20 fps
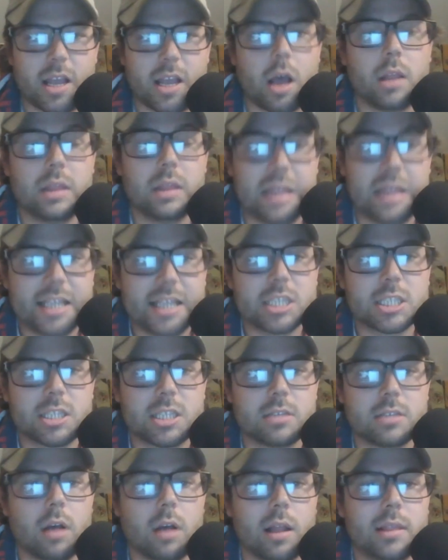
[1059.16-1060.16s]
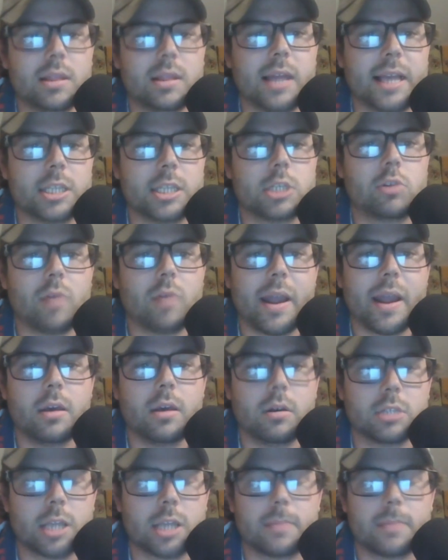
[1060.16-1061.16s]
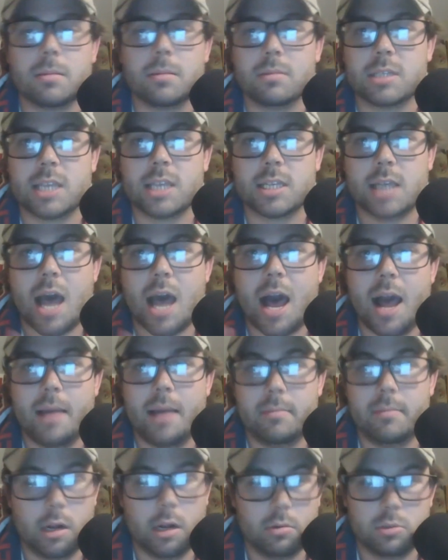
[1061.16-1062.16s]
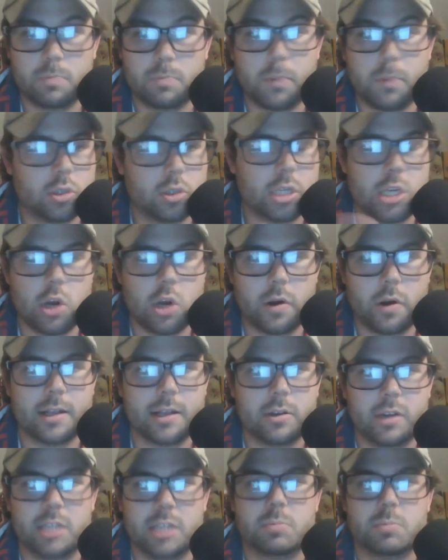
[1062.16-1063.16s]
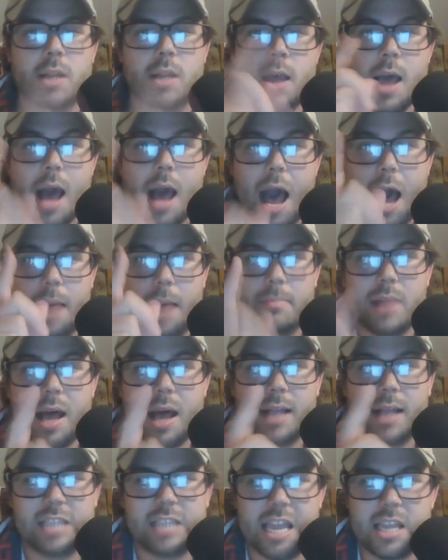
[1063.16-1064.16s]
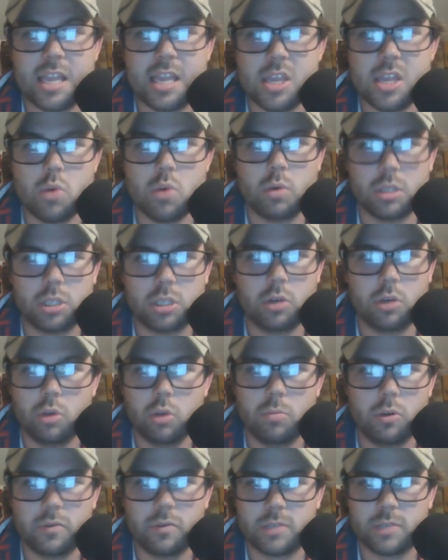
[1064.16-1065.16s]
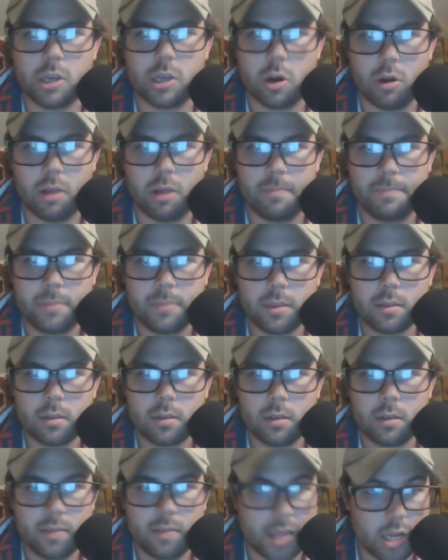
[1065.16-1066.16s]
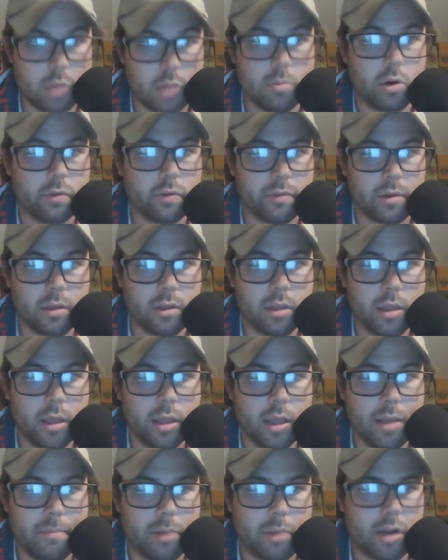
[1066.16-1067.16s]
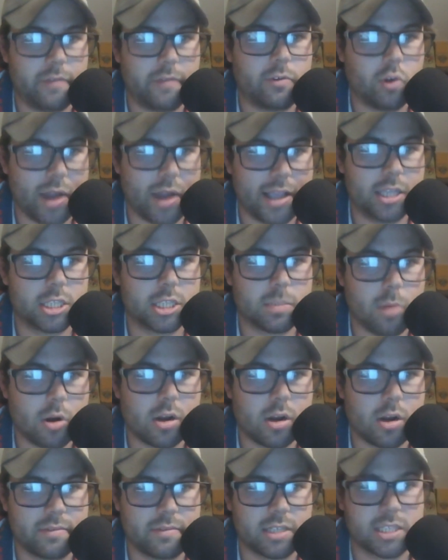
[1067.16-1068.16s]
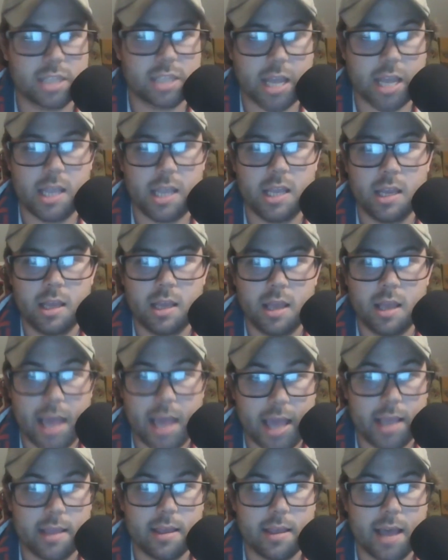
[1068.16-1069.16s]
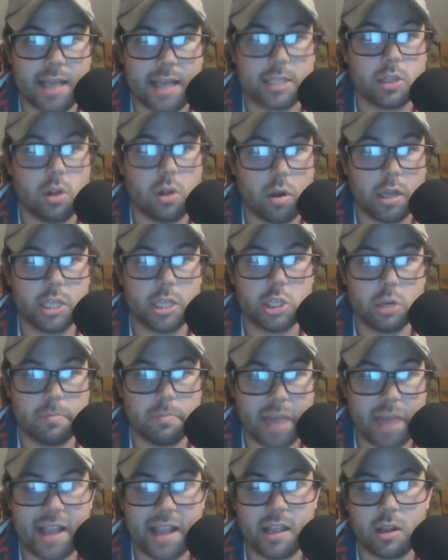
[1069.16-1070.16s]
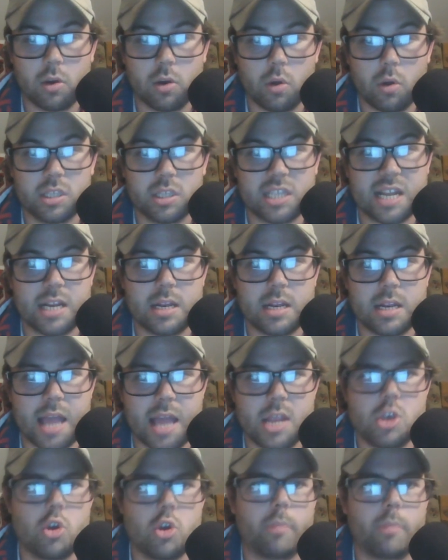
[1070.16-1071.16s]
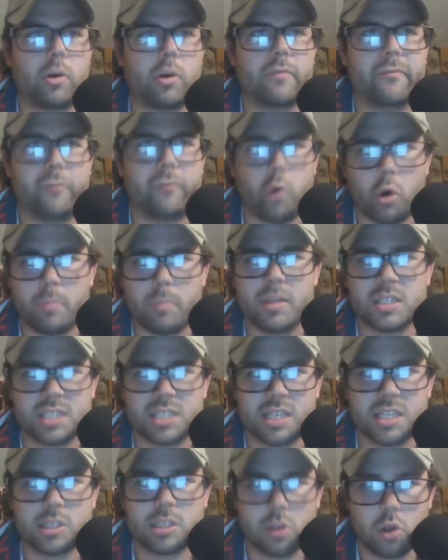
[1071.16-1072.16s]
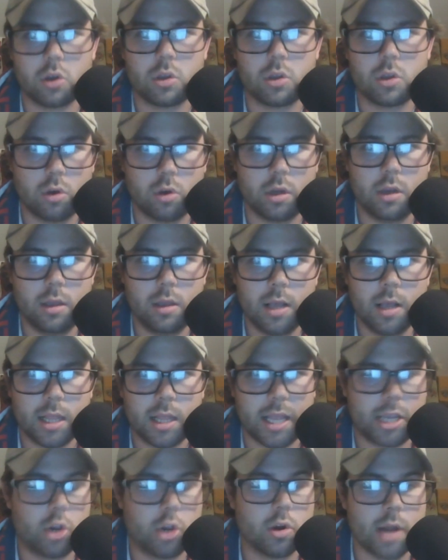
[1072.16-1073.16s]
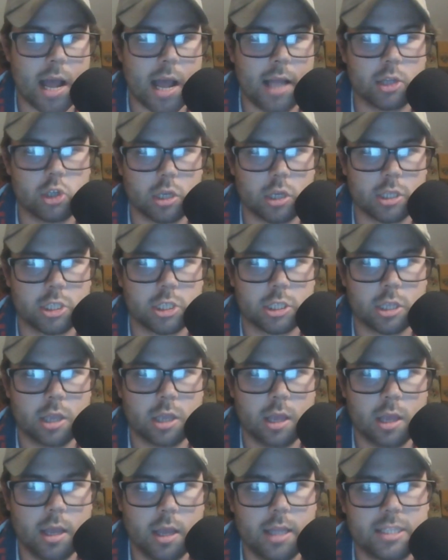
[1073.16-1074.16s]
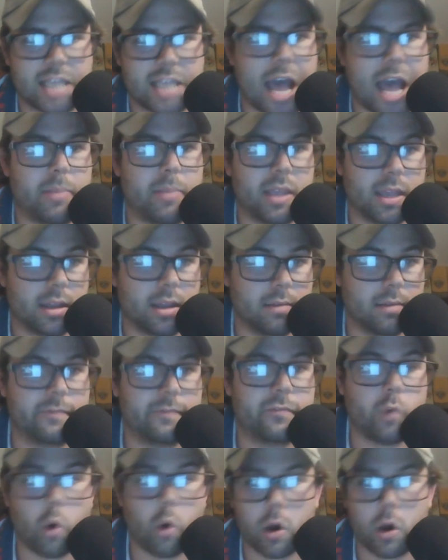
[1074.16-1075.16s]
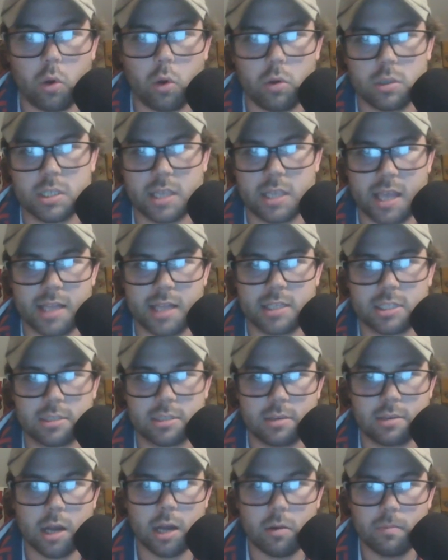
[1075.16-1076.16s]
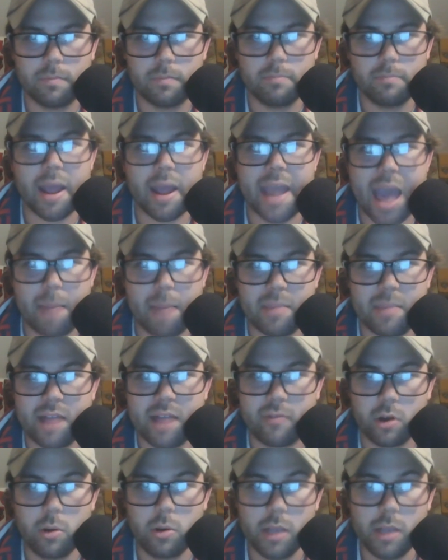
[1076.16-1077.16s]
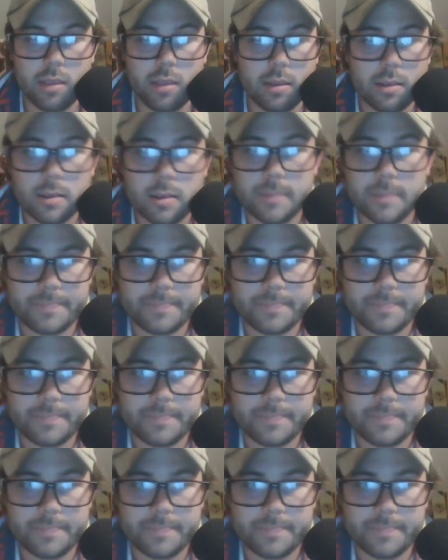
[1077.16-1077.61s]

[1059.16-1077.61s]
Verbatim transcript: unless unless Greg goes up to him and says, "I," you know, pulls a Jurgen Klinsmann. I'm not taking you until you move to Europe. Then you move. But if Greg is smart enough to say, "Hey, as long as you're bagging goals and and your performances look good, like you're not just tapping in four goals against you know Miami every week,"